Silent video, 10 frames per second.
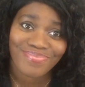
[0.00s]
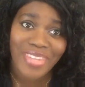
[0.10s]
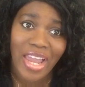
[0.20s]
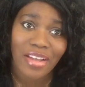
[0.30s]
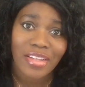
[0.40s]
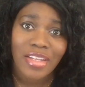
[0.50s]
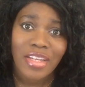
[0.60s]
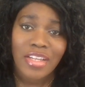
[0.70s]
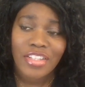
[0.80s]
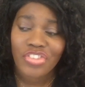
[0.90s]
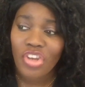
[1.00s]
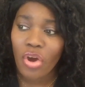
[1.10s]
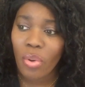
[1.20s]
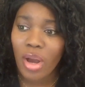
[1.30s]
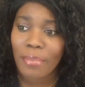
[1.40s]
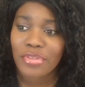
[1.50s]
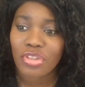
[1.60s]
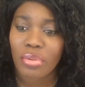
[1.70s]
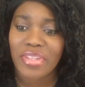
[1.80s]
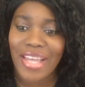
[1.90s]
Yeah.
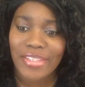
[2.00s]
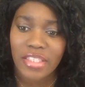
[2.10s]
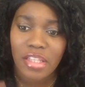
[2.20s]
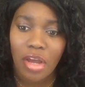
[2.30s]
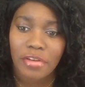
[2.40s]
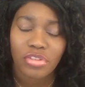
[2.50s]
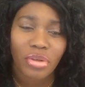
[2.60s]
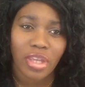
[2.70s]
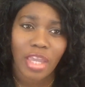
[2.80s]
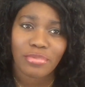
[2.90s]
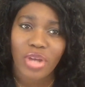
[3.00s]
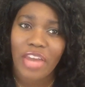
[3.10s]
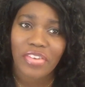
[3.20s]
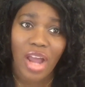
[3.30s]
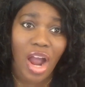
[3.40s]
So that's as long as you can keep driving.